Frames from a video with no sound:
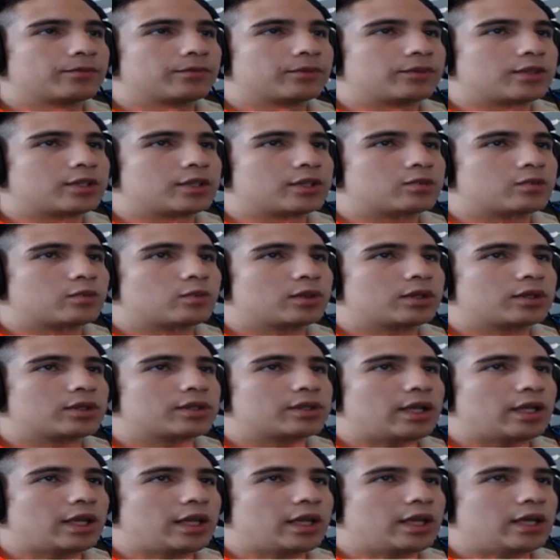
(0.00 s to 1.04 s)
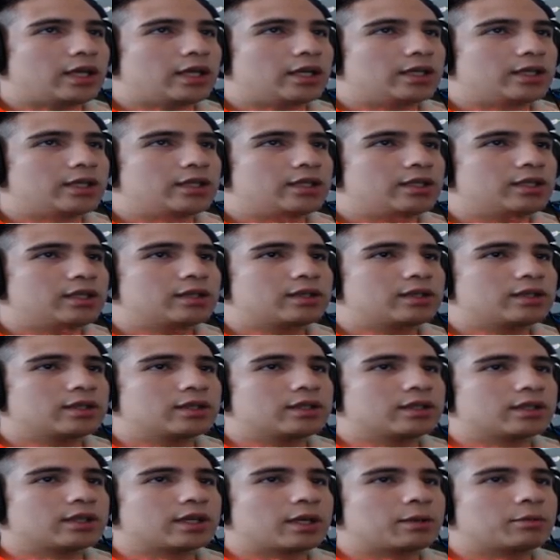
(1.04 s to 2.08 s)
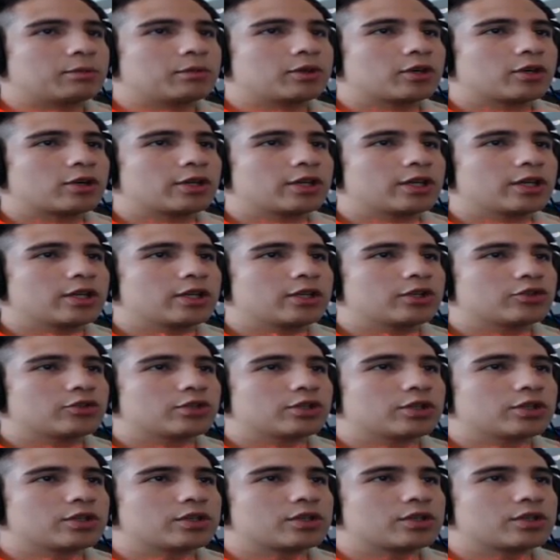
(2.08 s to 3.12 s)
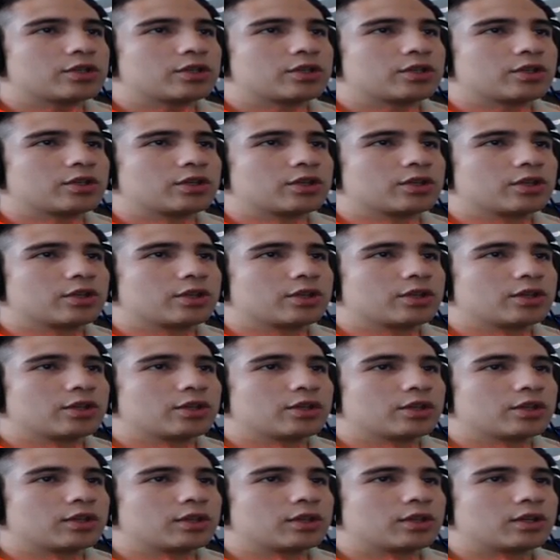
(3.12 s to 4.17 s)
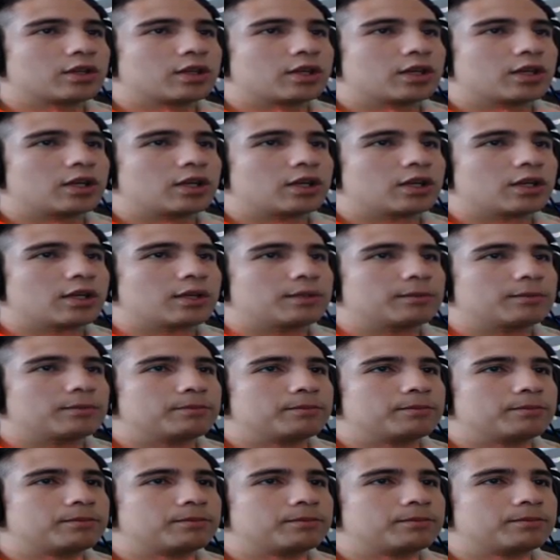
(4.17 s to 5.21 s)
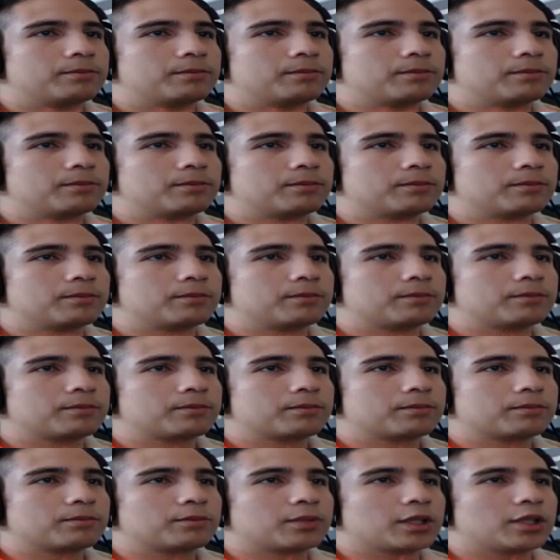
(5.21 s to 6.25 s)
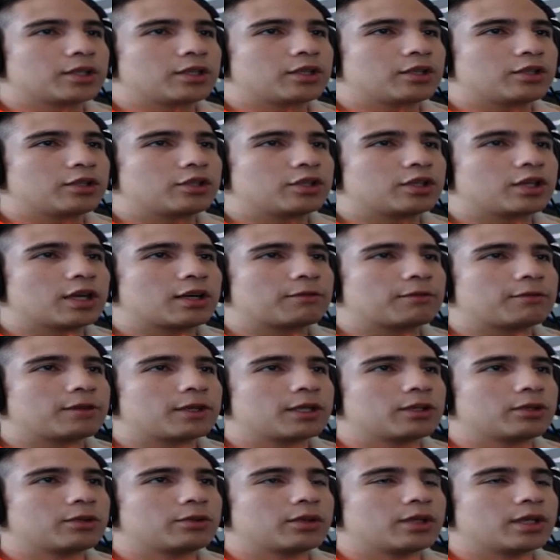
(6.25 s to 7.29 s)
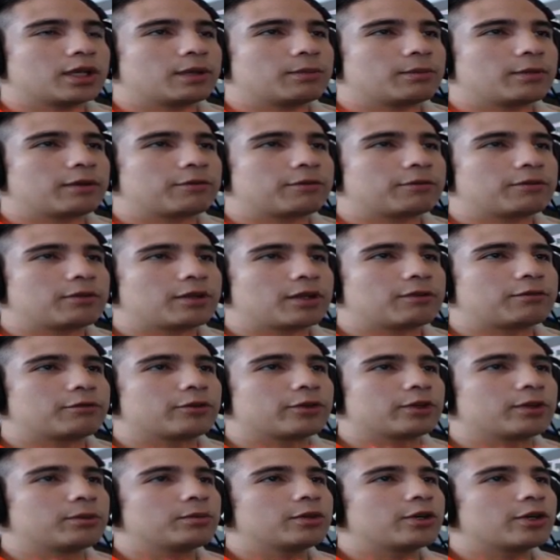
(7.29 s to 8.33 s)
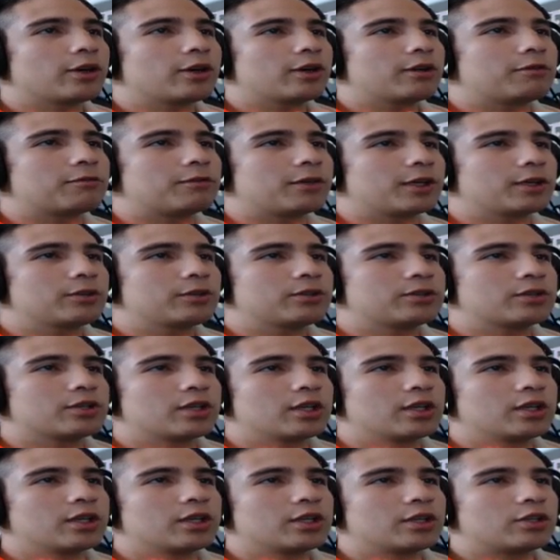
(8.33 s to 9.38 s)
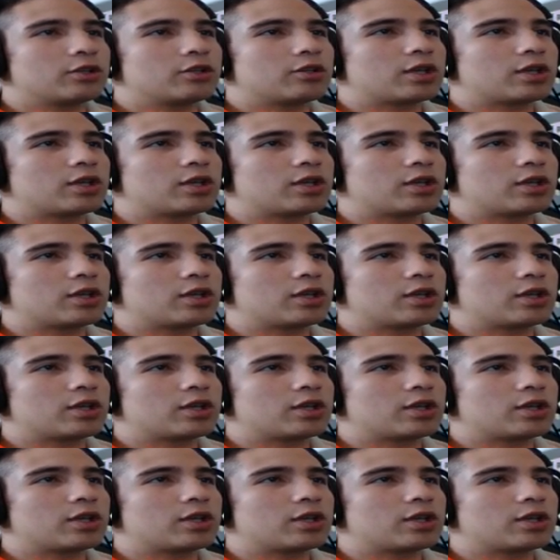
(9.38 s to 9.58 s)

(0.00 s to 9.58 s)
This was a decent Imanari entrance. But you got to follow it up. If your Imanari fails, you